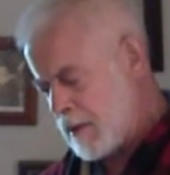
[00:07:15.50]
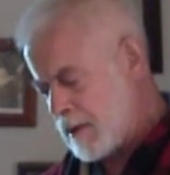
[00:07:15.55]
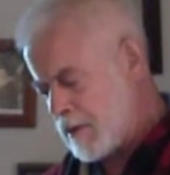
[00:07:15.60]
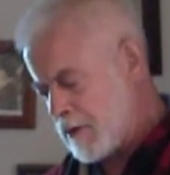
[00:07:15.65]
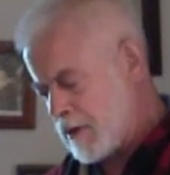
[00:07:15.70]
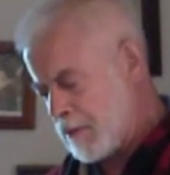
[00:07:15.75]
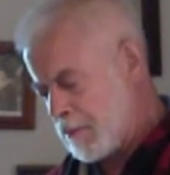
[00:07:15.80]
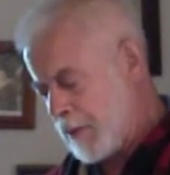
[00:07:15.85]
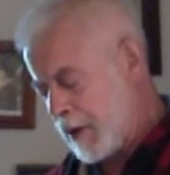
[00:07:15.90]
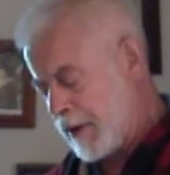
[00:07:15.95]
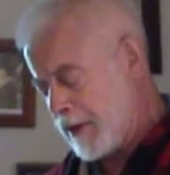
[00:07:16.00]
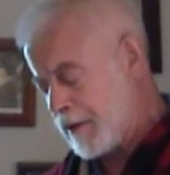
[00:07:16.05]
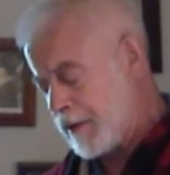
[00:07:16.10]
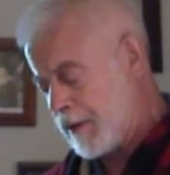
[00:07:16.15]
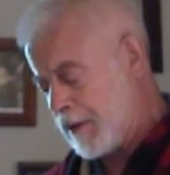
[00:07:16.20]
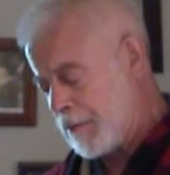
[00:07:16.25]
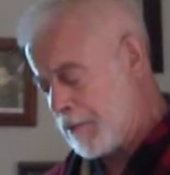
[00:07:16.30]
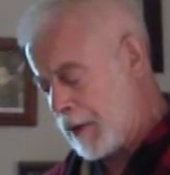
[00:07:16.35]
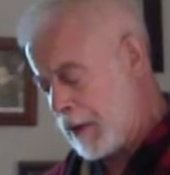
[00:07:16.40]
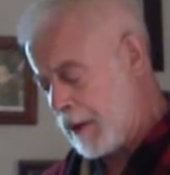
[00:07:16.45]
"It's my
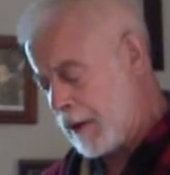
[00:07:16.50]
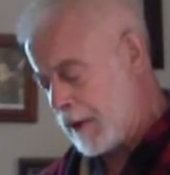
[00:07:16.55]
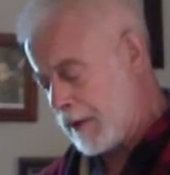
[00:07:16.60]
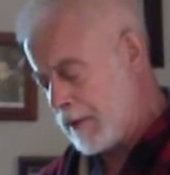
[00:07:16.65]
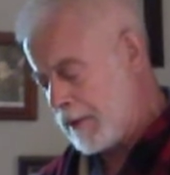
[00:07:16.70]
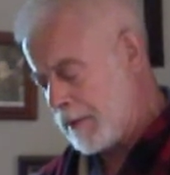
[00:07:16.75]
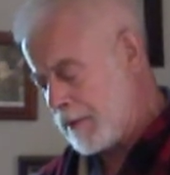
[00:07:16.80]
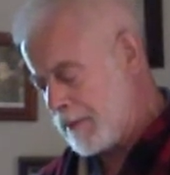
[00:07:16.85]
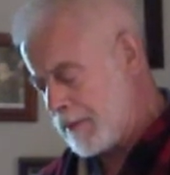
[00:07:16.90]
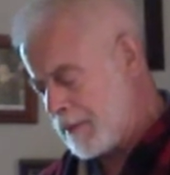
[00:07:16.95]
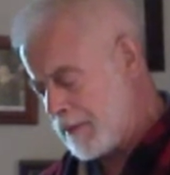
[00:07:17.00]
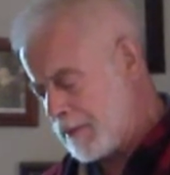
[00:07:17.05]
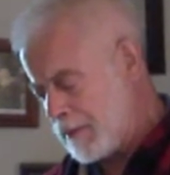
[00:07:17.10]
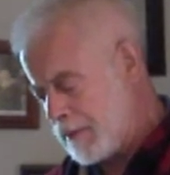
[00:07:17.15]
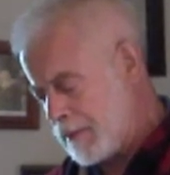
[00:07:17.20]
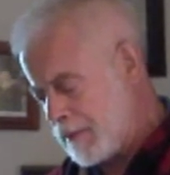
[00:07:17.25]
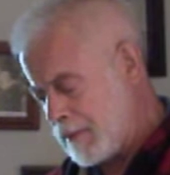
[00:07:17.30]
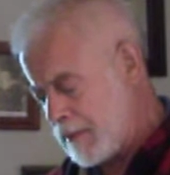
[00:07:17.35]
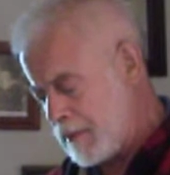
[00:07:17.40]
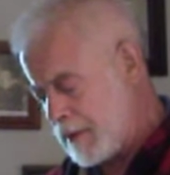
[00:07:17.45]
dumb luck.
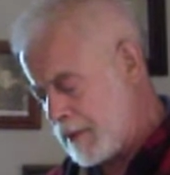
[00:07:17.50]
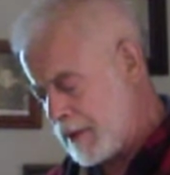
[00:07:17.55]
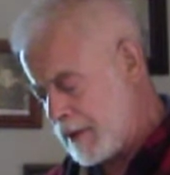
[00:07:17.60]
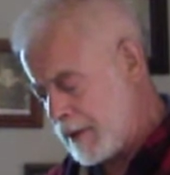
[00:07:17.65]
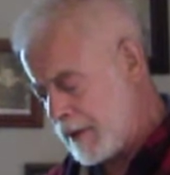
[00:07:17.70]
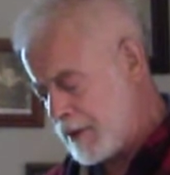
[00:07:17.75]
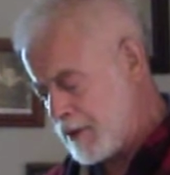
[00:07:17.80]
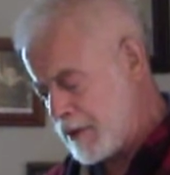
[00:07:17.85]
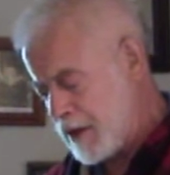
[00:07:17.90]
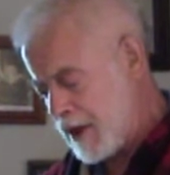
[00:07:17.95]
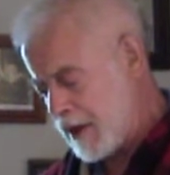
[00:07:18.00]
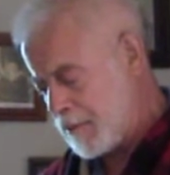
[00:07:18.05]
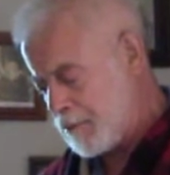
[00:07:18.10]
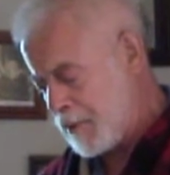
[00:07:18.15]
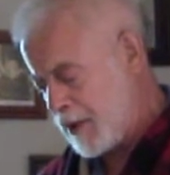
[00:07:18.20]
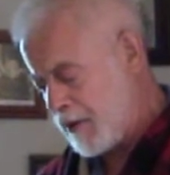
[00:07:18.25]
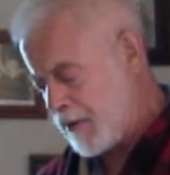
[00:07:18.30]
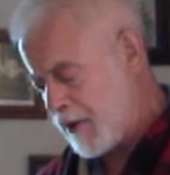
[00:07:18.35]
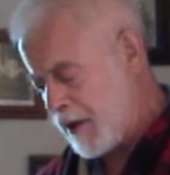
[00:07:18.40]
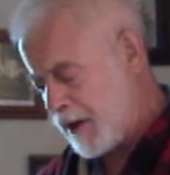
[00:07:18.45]
At least I can
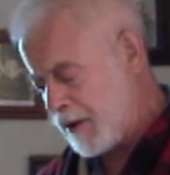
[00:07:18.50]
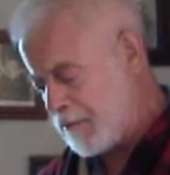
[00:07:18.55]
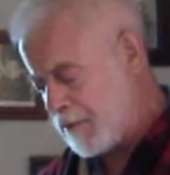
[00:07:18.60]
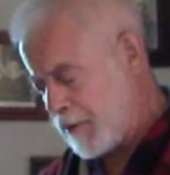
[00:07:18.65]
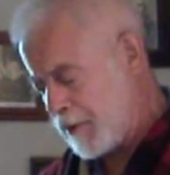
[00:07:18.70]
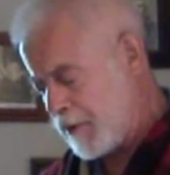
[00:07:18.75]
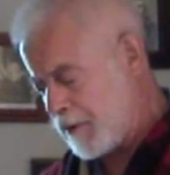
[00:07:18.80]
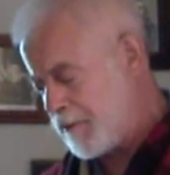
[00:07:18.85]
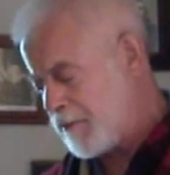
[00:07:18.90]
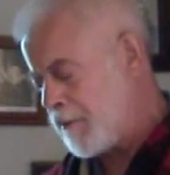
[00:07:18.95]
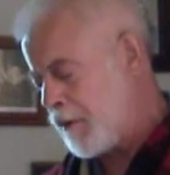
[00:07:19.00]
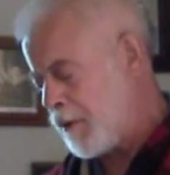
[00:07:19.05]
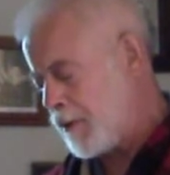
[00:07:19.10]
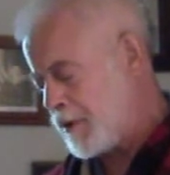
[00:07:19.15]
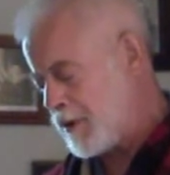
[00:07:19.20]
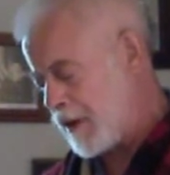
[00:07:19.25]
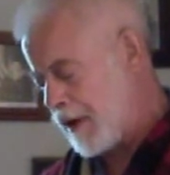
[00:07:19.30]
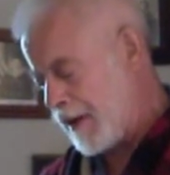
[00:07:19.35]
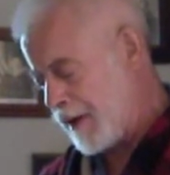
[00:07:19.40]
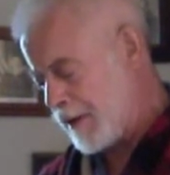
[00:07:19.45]
be thankful you
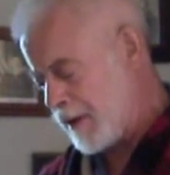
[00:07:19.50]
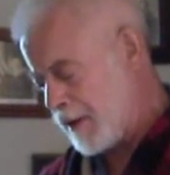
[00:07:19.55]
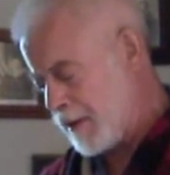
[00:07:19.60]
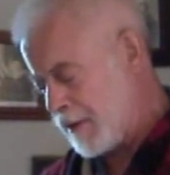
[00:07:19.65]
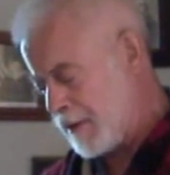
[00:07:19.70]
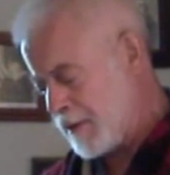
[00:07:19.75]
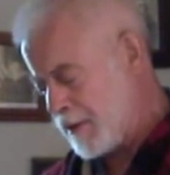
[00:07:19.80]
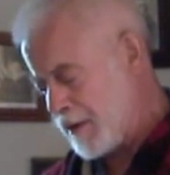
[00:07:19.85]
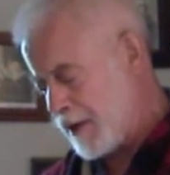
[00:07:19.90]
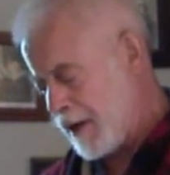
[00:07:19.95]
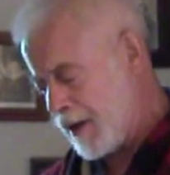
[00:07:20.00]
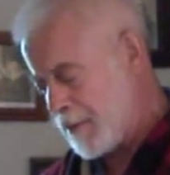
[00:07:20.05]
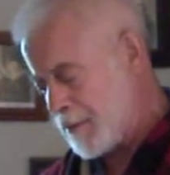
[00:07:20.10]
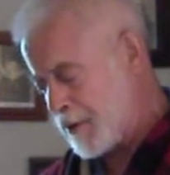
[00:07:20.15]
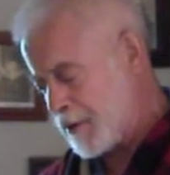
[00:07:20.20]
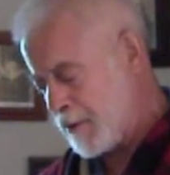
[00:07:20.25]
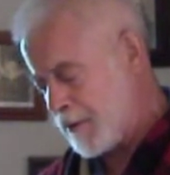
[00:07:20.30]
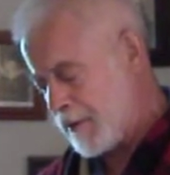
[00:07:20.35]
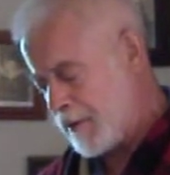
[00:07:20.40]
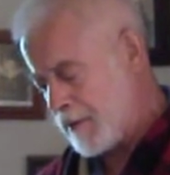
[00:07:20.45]
folks got here in time
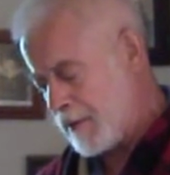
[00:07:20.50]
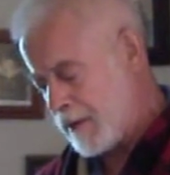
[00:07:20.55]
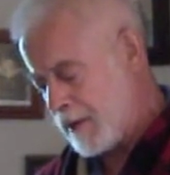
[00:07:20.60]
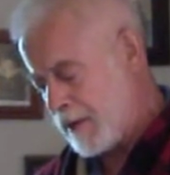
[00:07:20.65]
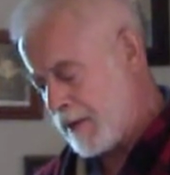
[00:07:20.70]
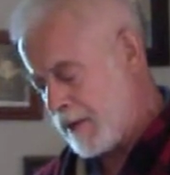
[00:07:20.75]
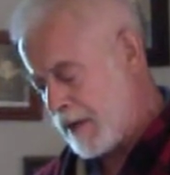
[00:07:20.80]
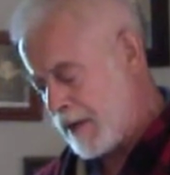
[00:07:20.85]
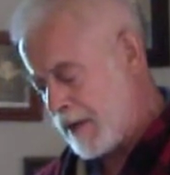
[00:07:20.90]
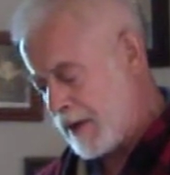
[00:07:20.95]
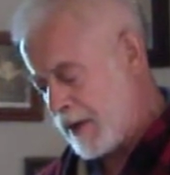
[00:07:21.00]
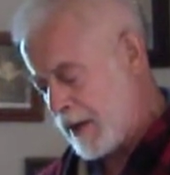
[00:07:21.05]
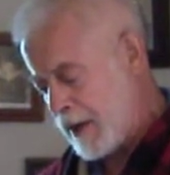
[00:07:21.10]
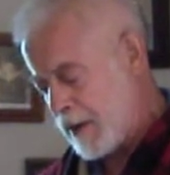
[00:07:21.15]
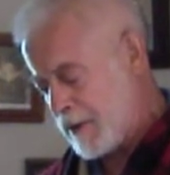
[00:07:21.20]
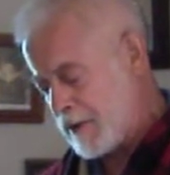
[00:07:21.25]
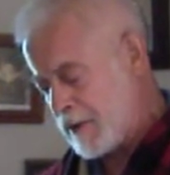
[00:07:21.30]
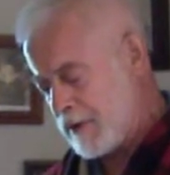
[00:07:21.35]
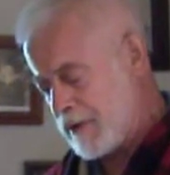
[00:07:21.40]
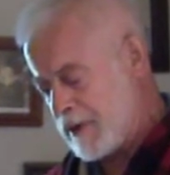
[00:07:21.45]
so that the
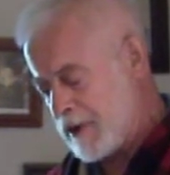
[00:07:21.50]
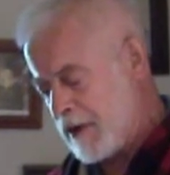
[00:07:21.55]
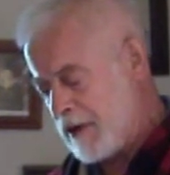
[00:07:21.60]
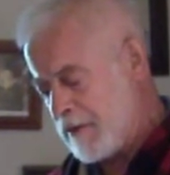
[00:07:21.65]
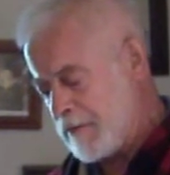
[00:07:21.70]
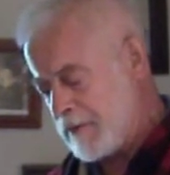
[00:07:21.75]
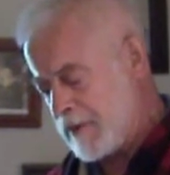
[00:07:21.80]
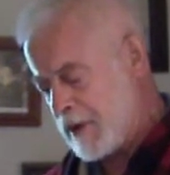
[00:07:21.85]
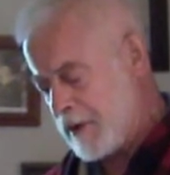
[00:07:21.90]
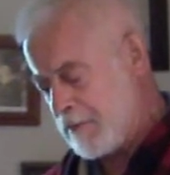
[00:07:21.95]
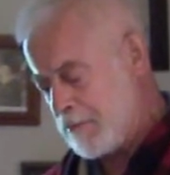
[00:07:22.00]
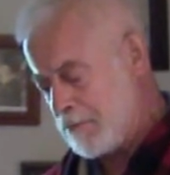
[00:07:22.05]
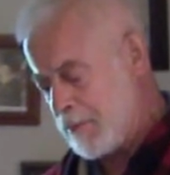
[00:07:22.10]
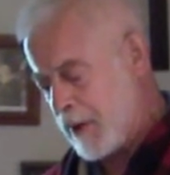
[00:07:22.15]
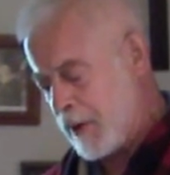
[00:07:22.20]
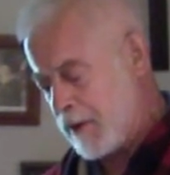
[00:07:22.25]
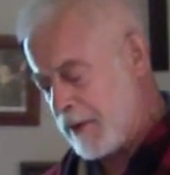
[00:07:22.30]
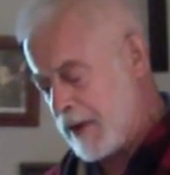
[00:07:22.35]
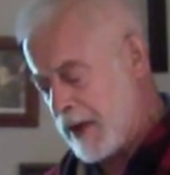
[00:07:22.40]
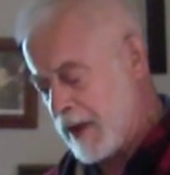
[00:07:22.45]
house itself didn't
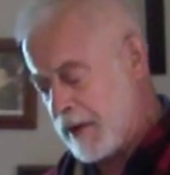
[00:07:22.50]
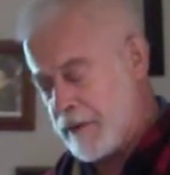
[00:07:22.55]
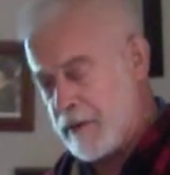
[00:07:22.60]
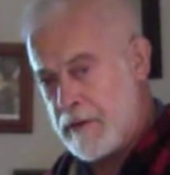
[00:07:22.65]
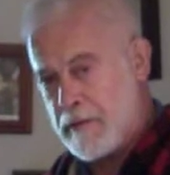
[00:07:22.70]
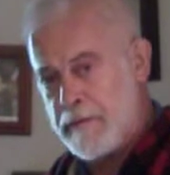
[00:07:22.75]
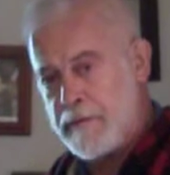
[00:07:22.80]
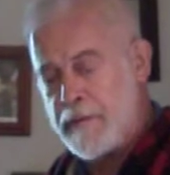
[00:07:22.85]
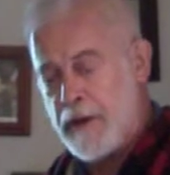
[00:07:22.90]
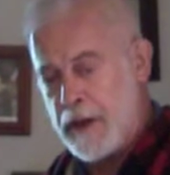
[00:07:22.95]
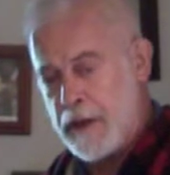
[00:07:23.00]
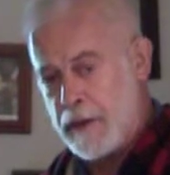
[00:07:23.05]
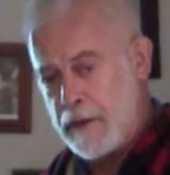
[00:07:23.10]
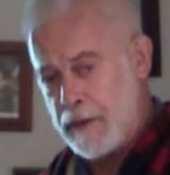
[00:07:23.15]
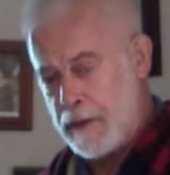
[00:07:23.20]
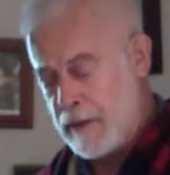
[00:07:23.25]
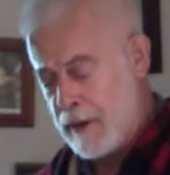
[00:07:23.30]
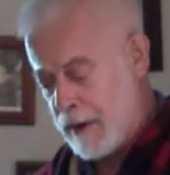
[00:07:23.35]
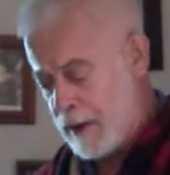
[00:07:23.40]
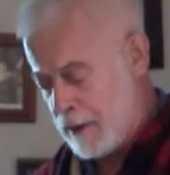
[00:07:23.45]
burn down to the
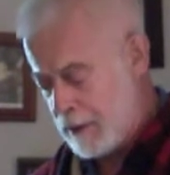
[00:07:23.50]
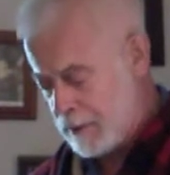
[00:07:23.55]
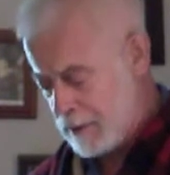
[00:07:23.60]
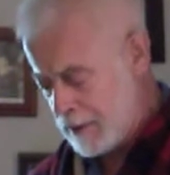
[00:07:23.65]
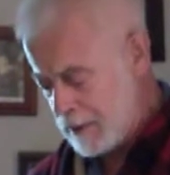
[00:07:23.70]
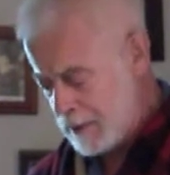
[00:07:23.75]
fucking ground."